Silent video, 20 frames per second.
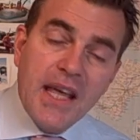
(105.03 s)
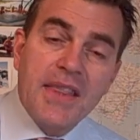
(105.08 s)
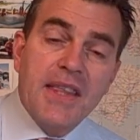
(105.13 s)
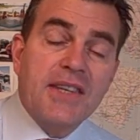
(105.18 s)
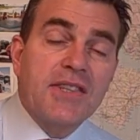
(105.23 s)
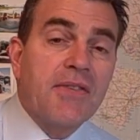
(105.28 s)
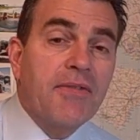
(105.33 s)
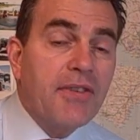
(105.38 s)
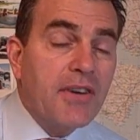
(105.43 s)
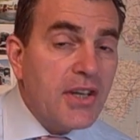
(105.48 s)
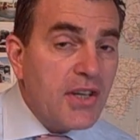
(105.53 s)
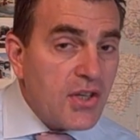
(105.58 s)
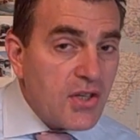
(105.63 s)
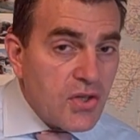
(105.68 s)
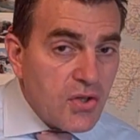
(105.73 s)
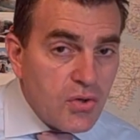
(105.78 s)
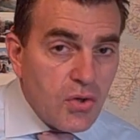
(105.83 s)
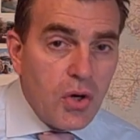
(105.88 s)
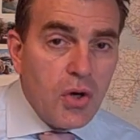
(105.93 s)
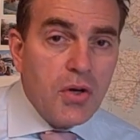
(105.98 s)
There's a very
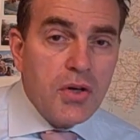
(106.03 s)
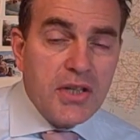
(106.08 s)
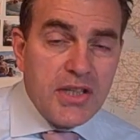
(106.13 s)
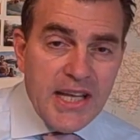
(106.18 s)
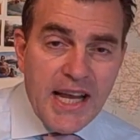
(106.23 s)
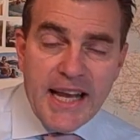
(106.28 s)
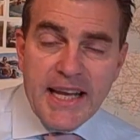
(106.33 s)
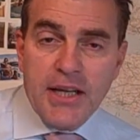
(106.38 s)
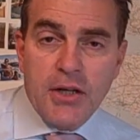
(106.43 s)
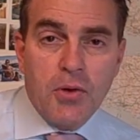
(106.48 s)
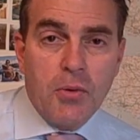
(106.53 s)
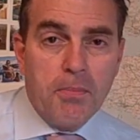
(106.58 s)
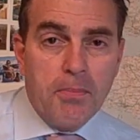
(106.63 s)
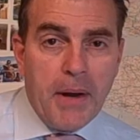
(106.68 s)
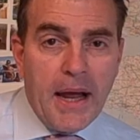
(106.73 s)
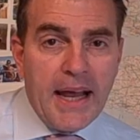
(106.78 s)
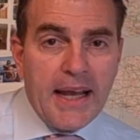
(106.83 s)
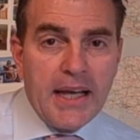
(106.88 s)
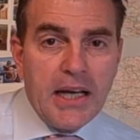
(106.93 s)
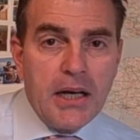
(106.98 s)
strong technical
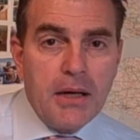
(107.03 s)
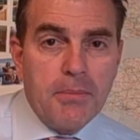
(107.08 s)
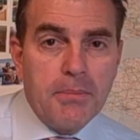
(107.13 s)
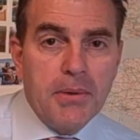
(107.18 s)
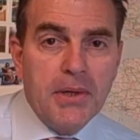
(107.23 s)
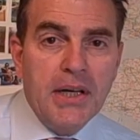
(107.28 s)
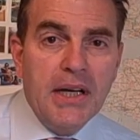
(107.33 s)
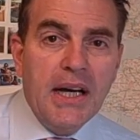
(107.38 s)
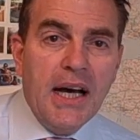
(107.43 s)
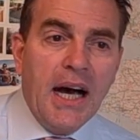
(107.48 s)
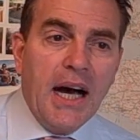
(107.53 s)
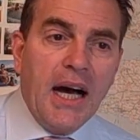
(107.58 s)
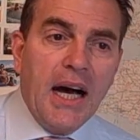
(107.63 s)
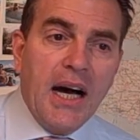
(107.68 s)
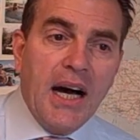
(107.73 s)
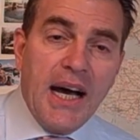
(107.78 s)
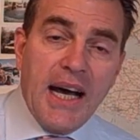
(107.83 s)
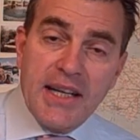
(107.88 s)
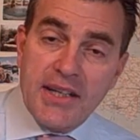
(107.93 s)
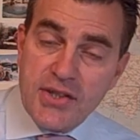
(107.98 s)
backup
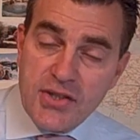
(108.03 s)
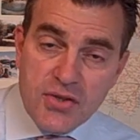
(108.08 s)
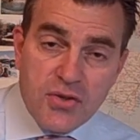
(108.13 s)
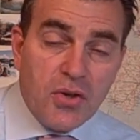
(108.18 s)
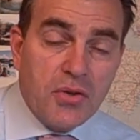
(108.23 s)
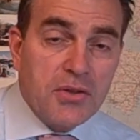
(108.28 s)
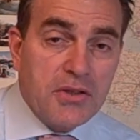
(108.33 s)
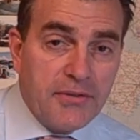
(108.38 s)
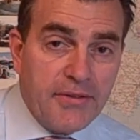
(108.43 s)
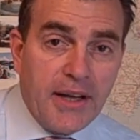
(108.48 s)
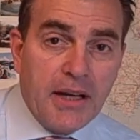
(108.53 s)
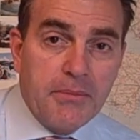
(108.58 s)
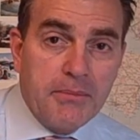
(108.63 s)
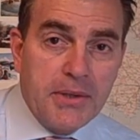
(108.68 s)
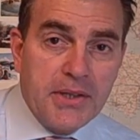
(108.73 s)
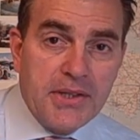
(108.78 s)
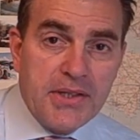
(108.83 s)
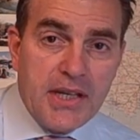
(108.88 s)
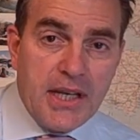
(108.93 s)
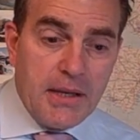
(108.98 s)
and a strong
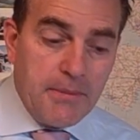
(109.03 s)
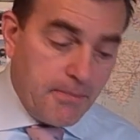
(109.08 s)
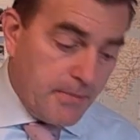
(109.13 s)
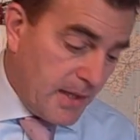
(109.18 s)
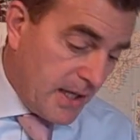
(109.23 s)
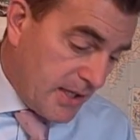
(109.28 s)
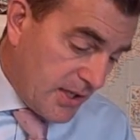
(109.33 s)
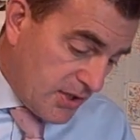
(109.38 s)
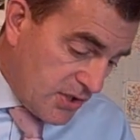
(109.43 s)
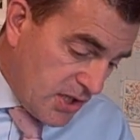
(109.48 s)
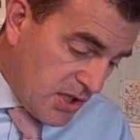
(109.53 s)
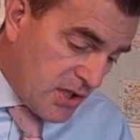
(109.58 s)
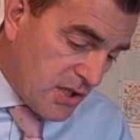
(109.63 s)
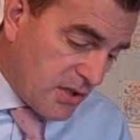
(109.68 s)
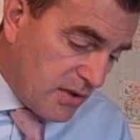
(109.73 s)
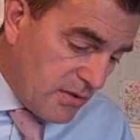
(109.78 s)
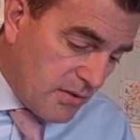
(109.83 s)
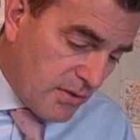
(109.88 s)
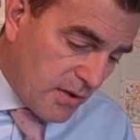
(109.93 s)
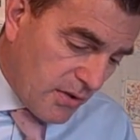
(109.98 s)
development team. In
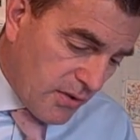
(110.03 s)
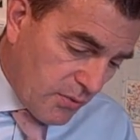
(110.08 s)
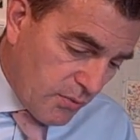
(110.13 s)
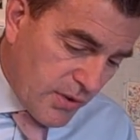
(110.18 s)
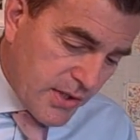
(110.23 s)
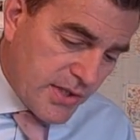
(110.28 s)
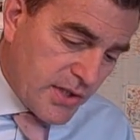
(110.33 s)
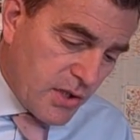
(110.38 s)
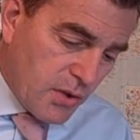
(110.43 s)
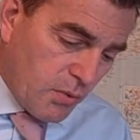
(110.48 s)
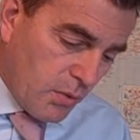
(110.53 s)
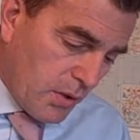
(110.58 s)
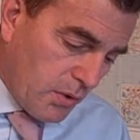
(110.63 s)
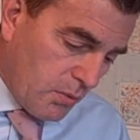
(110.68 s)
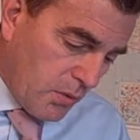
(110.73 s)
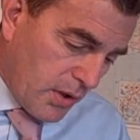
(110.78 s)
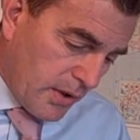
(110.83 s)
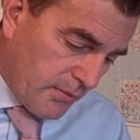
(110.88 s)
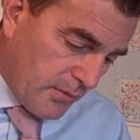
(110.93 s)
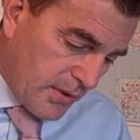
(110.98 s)
addition, the reason you'd want
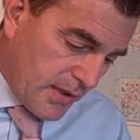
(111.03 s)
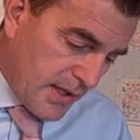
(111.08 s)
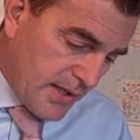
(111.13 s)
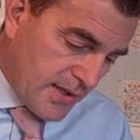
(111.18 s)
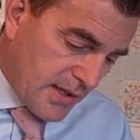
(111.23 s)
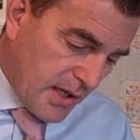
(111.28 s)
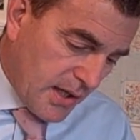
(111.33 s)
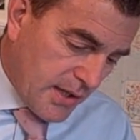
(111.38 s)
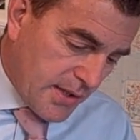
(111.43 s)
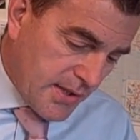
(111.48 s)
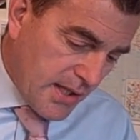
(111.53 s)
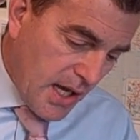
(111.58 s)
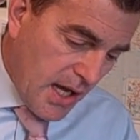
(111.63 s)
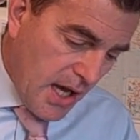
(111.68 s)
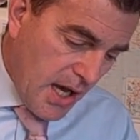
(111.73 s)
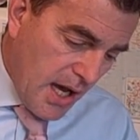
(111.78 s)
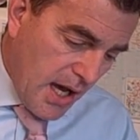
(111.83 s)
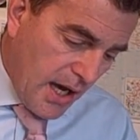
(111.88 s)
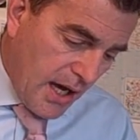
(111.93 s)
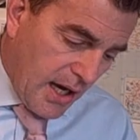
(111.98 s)
to work with these guys
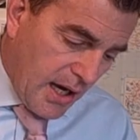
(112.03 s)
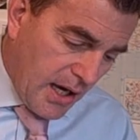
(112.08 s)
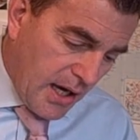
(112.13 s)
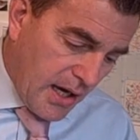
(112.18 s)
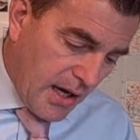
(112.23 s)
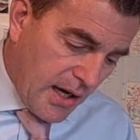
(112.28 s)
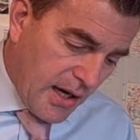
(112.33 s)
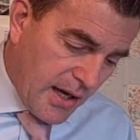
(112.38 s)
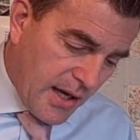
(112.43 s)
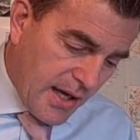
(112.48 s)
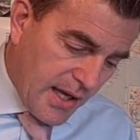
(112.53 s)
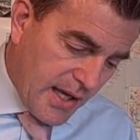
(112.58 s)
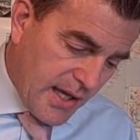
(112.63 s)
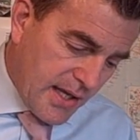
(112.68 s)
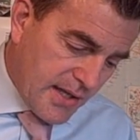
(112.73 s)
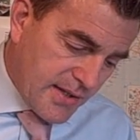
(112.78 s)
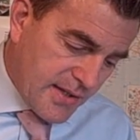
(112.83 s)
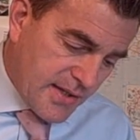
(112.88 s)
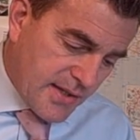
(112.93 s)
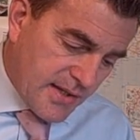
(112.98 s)

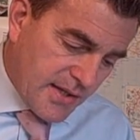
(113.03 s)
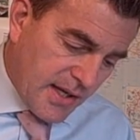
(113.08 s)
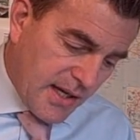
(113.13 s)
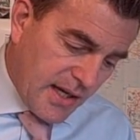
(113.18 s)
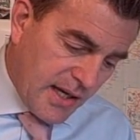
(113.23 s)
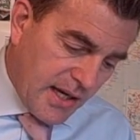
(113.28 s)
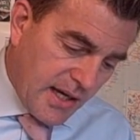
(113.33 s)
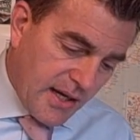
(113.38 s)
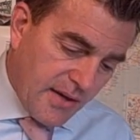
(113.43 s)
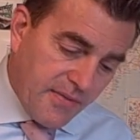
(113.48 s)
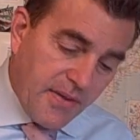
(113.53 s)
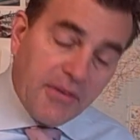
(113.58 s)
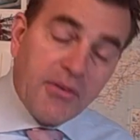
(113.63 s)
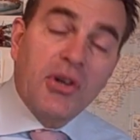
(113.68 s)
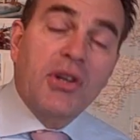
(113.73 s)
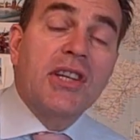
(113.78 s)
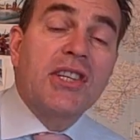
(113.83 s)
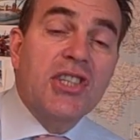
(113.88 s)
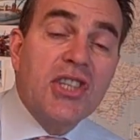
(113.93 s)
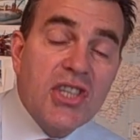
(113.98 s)
is they've
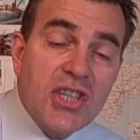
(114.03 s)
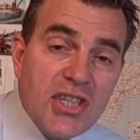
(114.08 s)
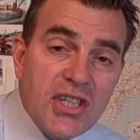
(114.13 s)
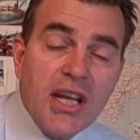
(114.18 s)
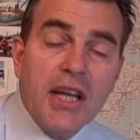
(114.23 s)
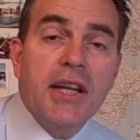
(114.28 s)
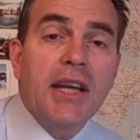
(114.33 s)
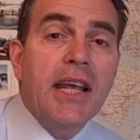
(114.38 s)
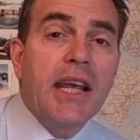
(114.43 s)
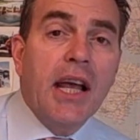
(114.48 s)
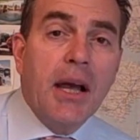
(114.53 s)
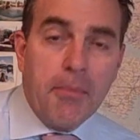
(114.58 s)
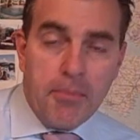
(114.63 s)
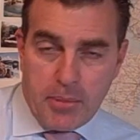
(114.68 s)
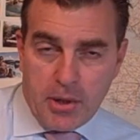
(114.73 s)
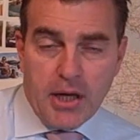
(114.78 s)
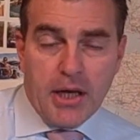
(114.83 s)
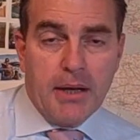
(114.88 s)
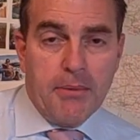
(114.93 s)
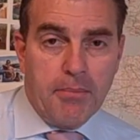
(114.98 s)
got a stunning
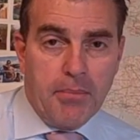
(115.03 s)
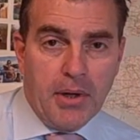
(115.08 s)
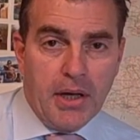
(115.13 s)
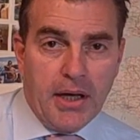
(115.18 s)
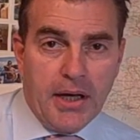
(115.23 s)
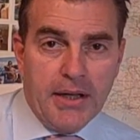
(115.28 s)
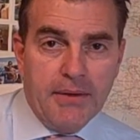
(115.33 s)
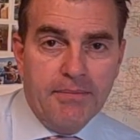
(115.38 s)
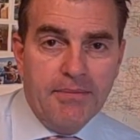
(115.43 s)
pipeline.